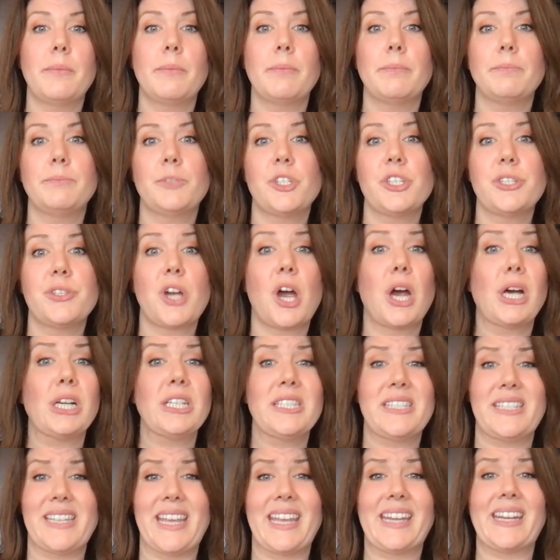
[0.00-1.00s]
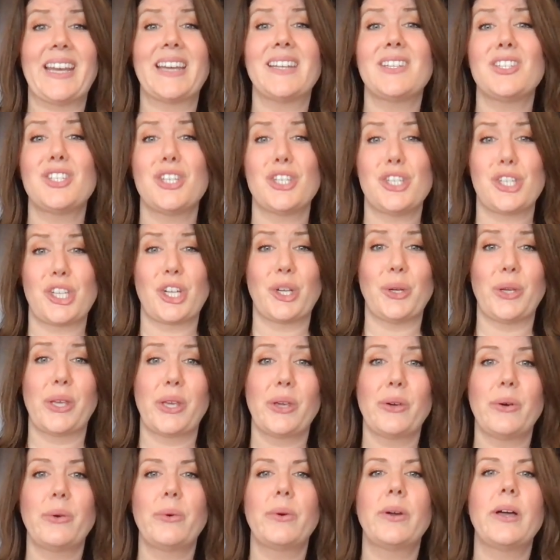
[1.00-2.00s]
just hard data to show
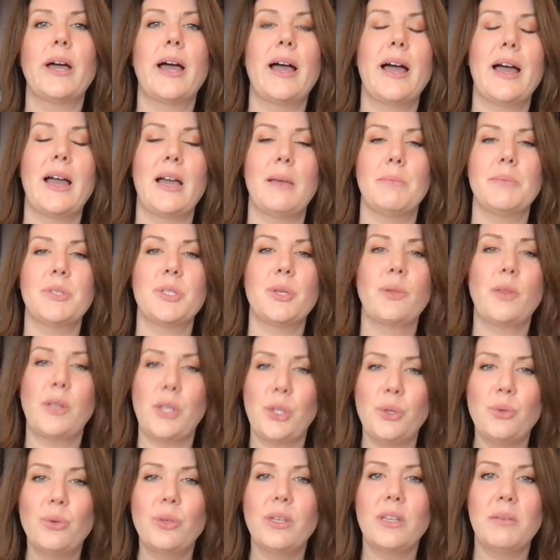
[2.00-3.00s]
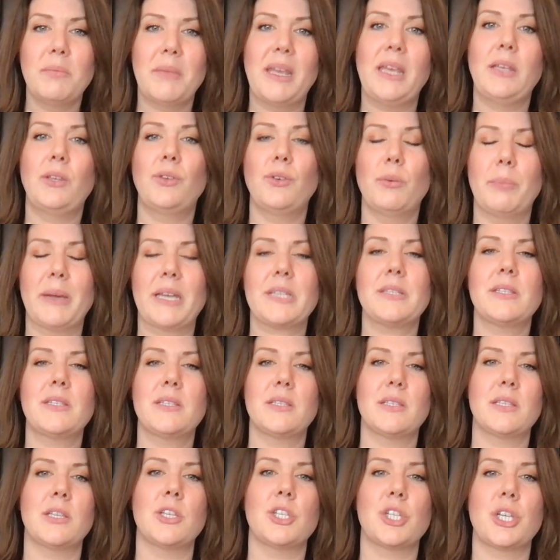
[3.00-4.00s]
you, so that you can make your best
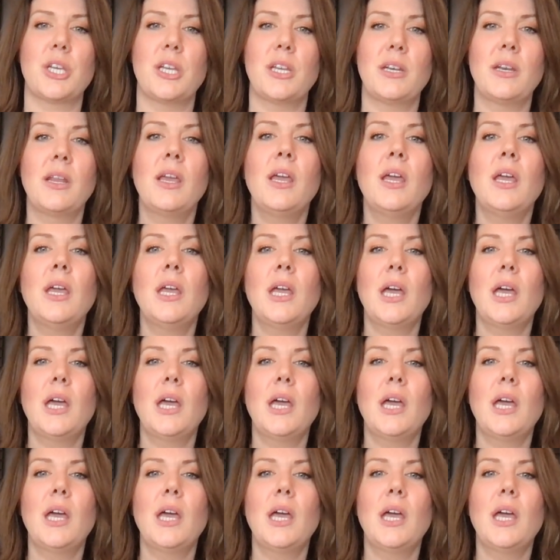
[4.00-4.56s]
decision.